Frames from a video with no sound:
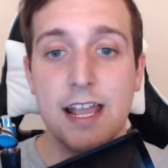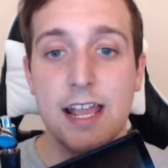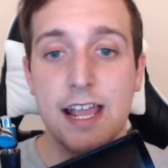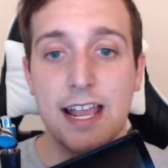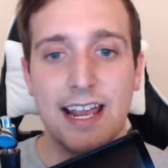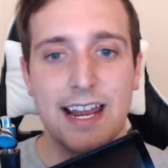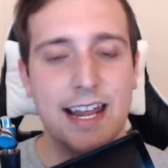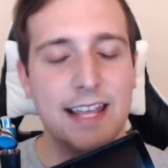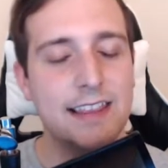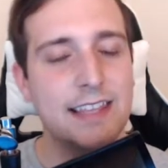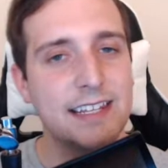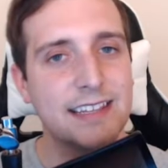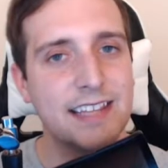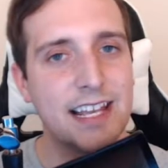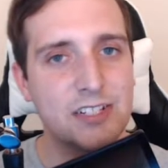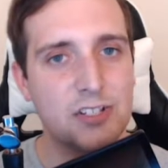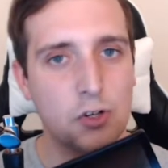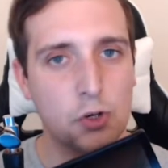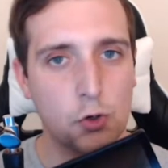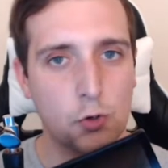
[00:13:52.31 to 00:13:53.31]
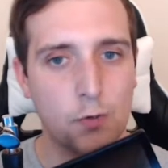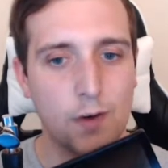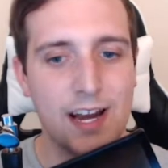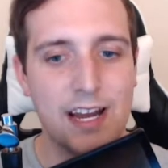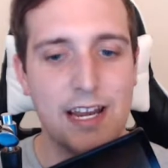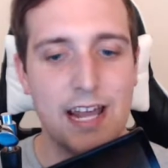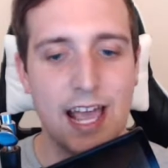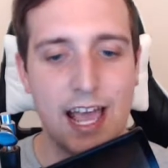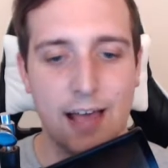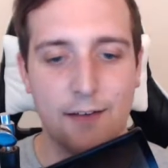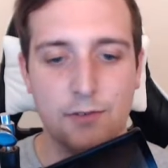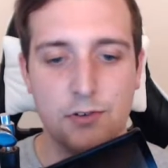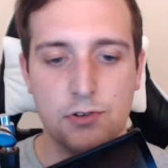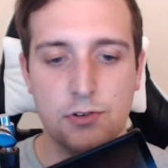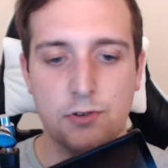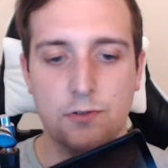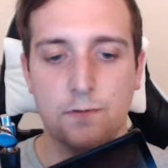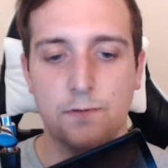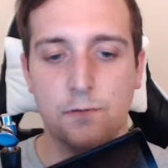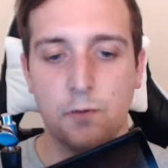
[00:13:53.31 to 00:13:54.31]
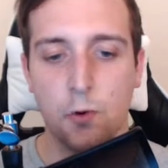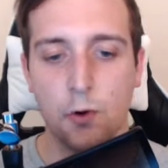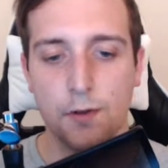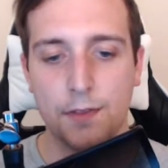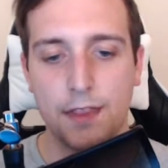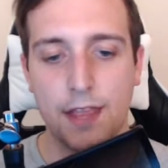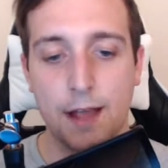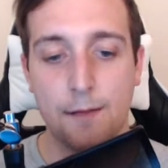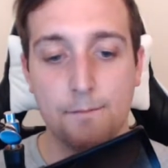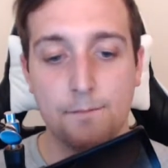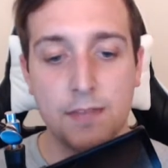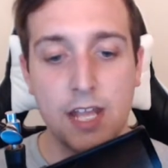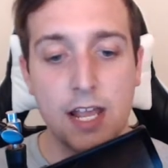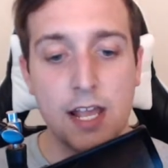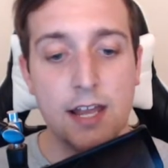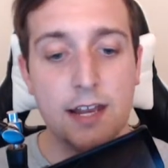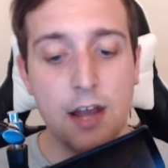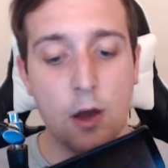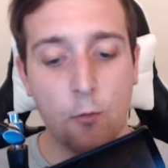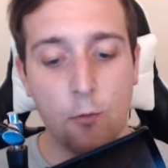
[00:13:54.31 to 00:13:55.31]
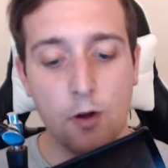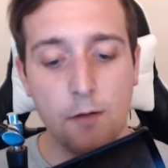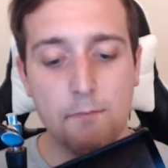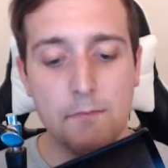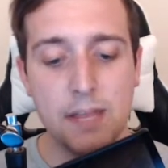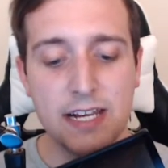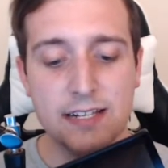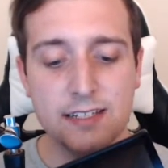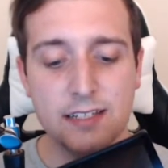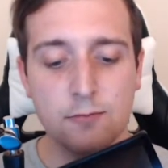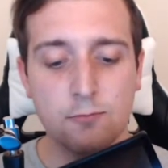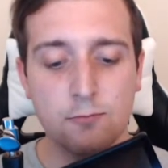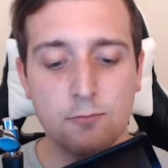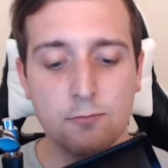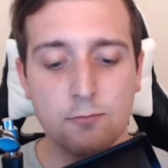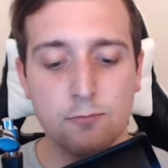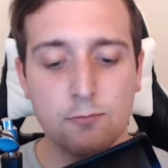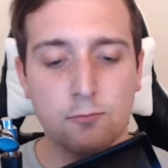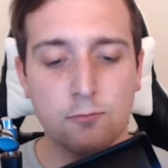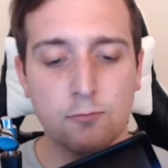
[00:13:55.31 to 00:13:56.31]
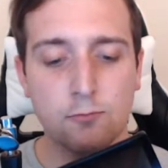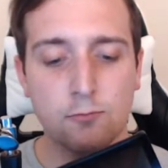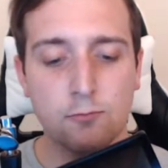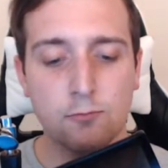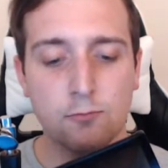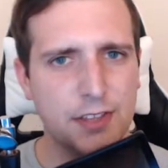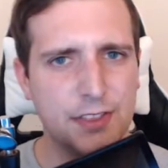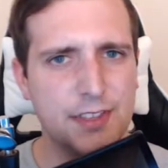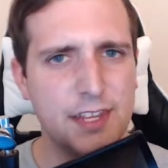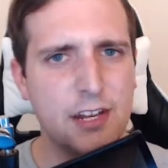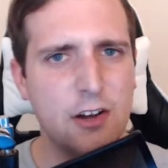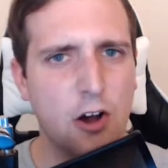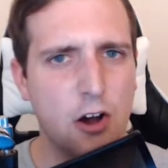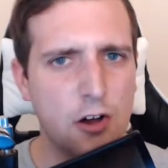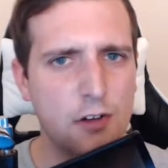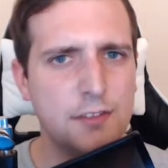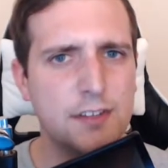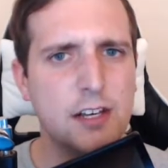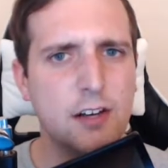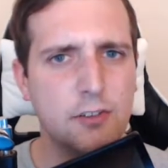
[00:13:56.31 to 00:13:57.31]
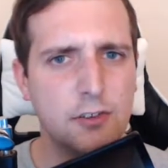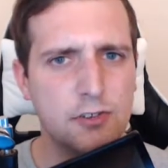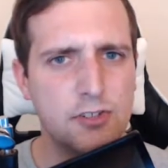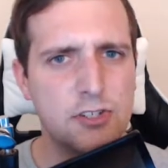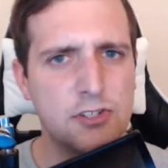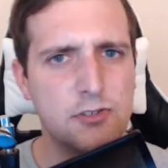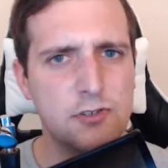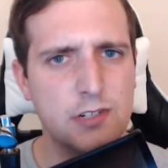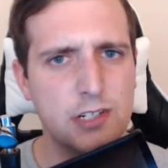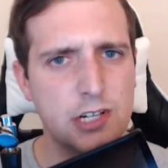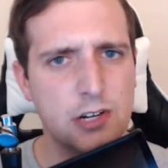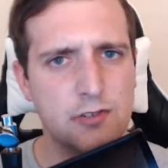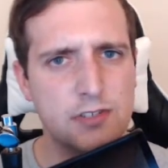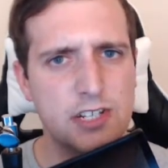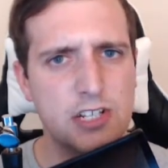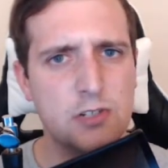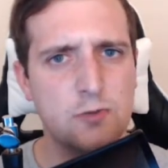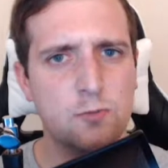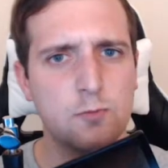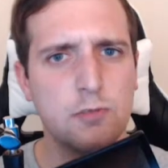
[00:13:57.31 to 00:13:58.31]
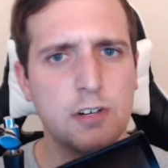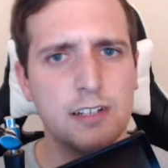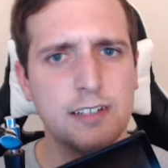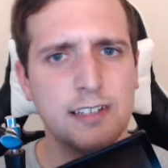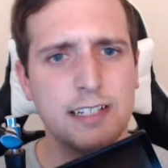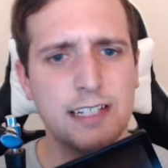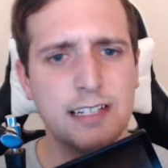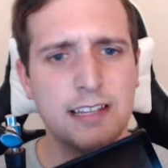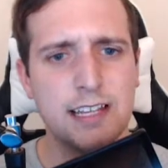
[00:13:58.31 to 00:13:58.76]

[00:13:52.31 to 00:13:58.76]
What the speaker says: And I think that's a great avenue for them. Now, what makes them really different than all the other studios is really the